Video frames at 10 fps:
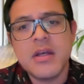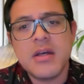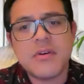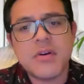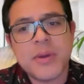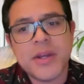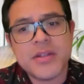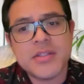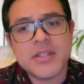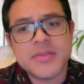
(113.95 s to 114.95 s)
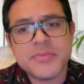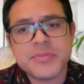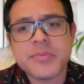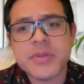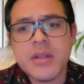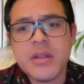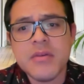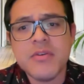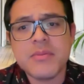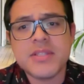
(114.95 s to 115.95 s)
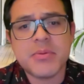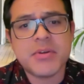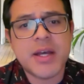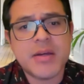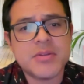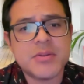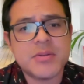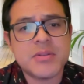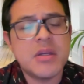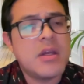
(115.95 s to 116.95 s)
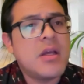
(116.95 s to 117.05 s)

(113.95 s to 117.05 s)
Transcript: of co-parenting from separate households.